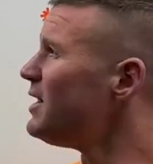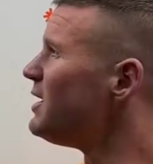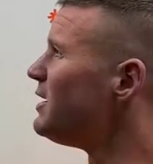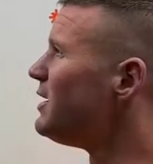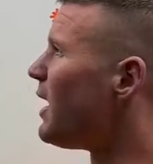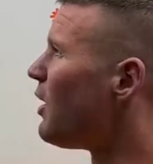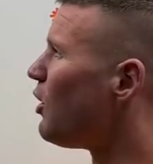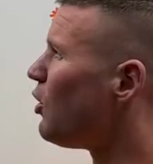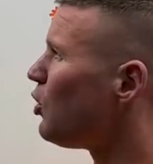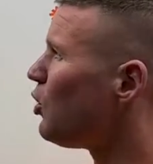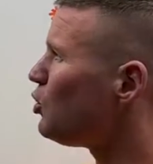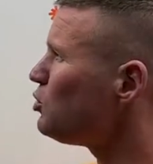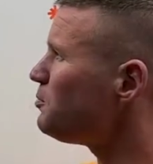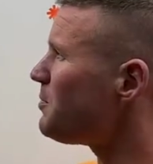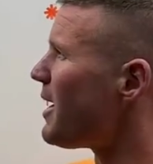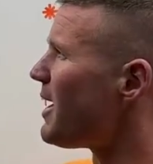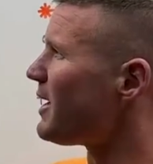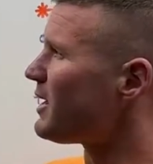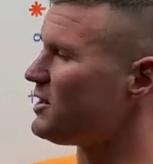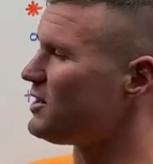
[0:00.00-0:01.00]
Now, a
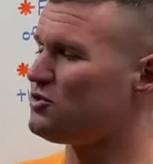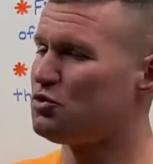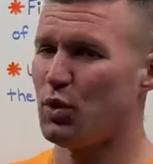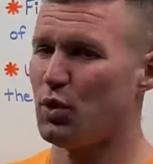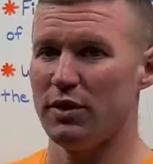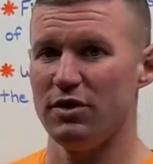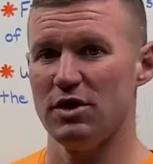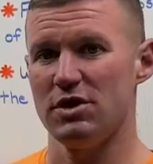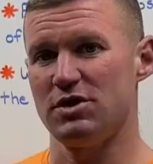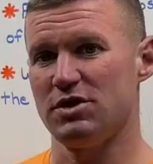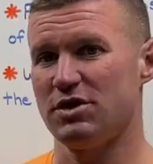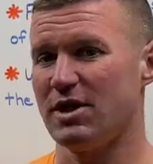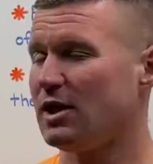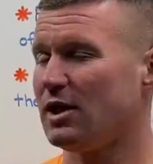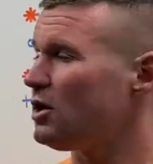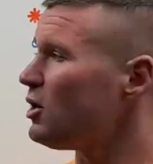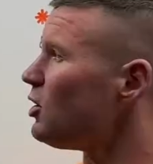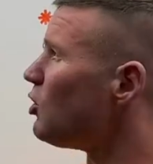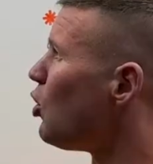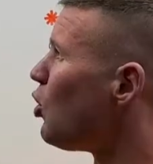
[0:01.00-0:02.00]
holdback is when the
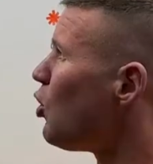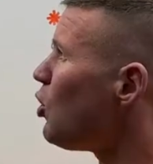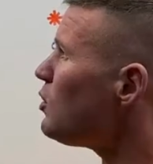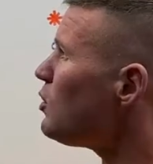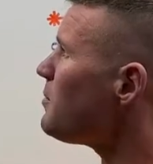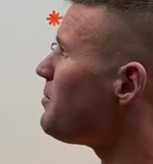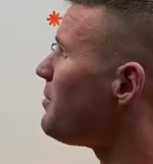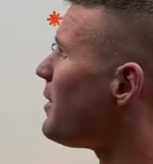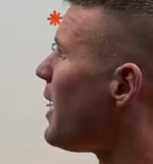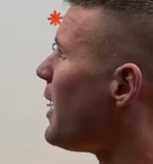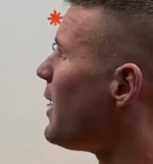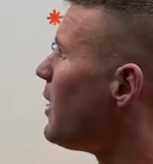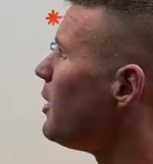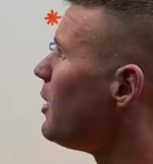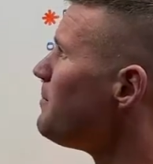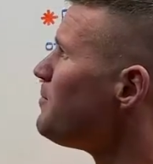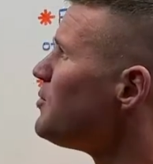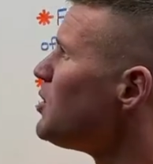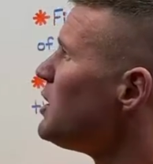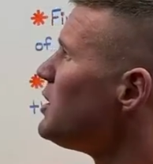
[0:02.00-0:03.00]
seller or the buyer
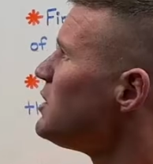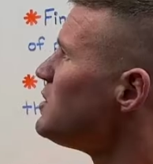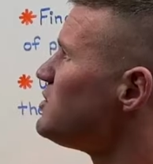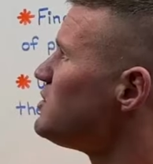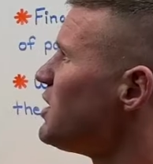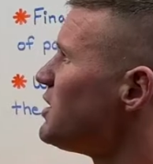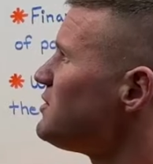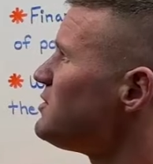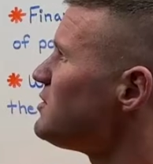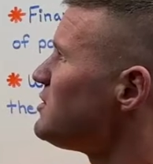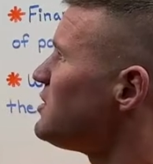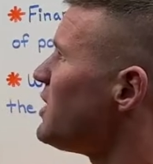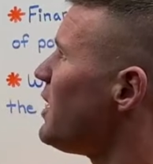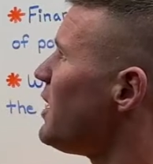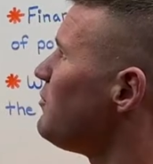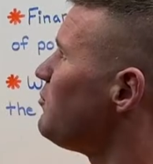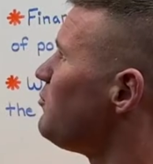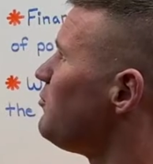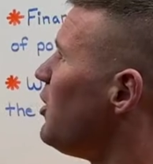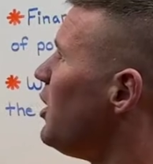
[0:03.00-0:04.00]
sets
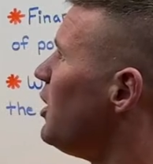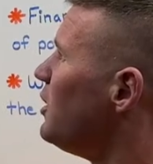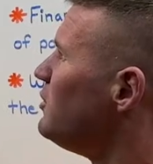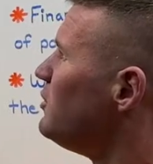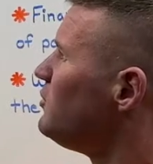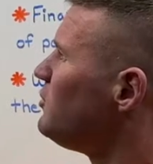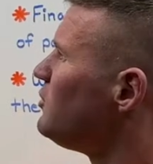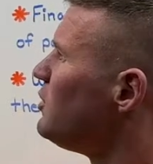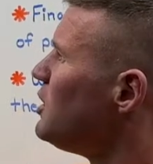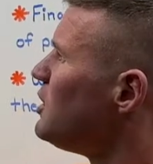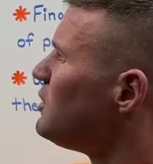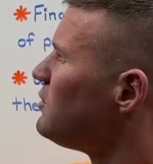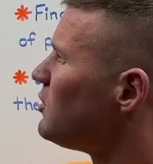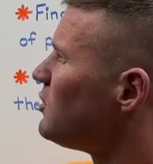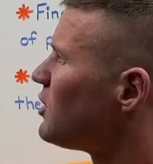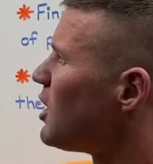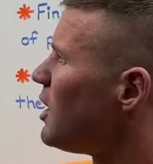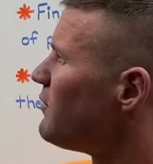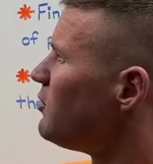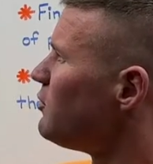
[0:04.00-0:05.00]
aside funds to
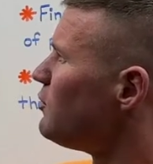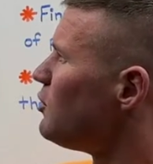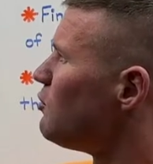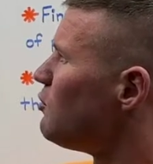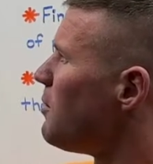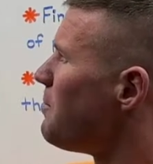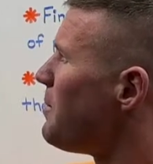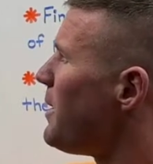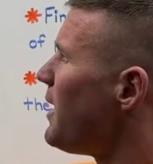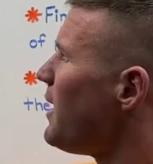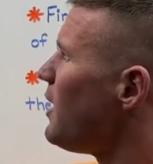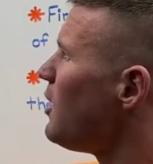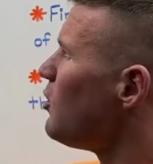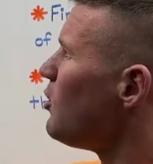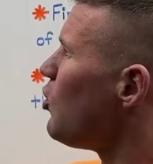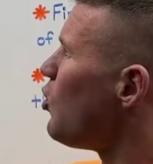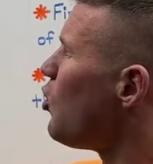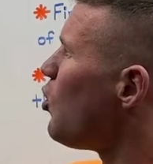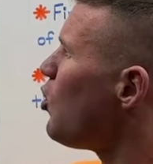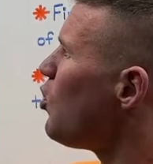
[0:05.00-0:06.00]
cover the repair
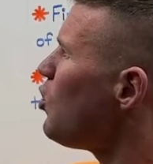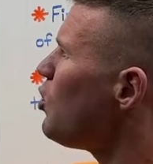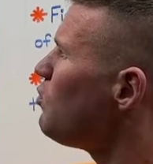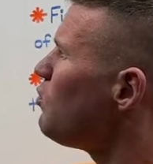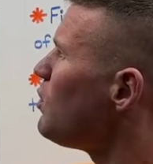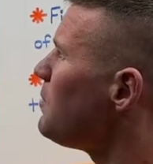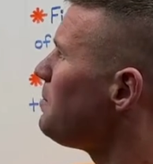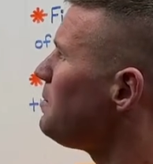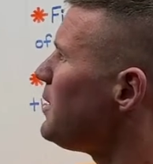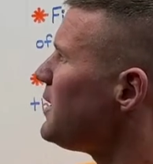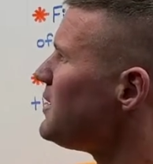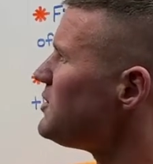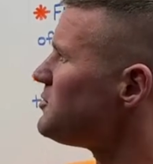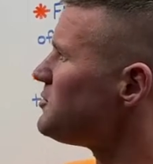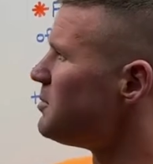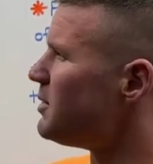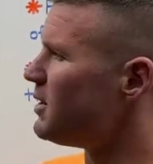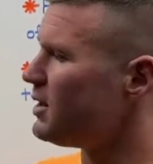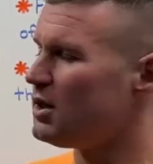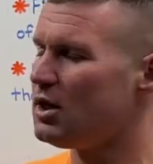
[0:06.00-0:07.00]
or
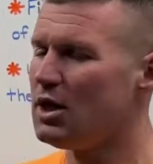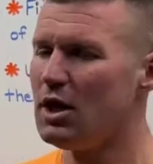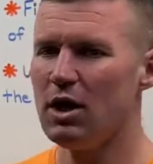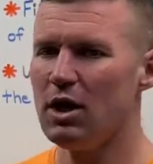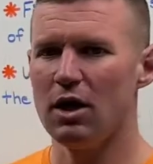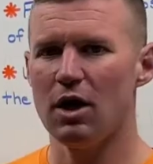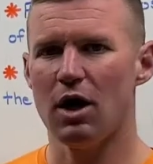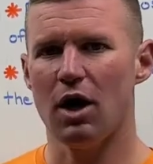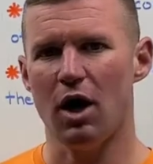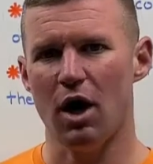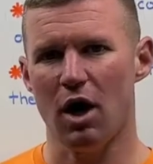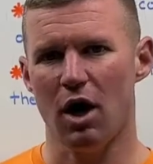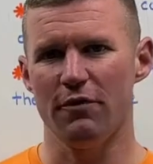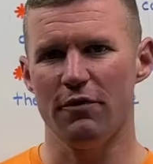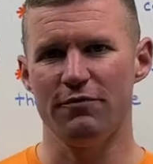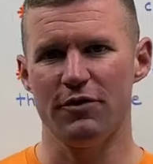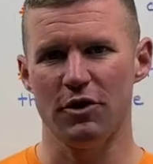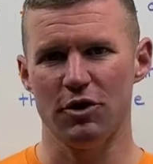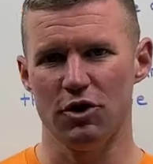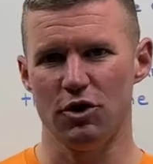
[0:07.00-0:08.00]
replacement
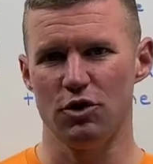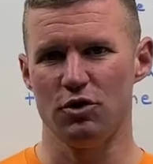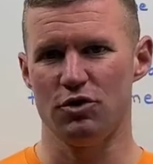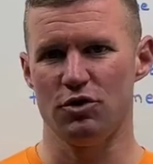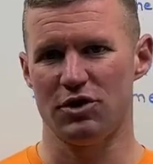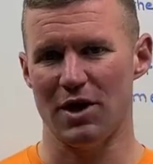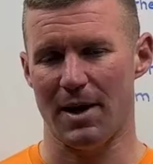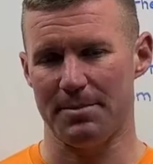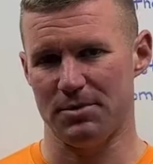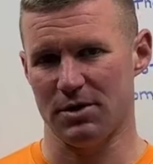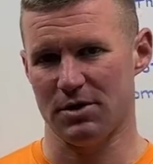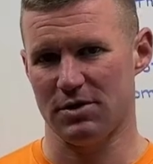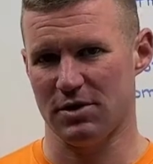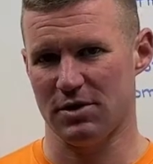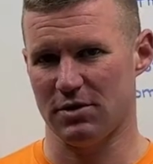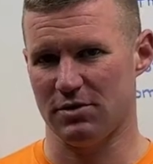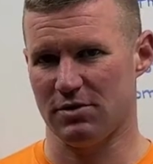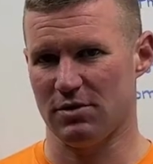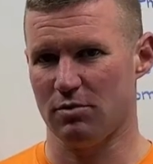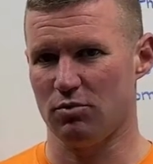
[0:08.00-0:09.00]
of the new septic
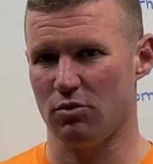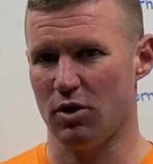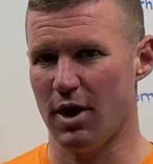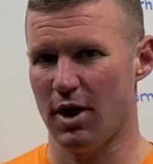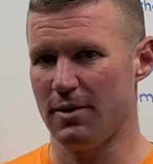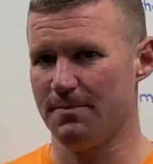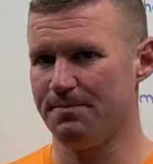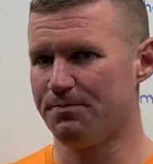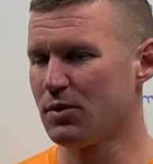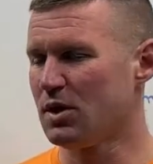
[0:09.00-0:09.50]
system, right?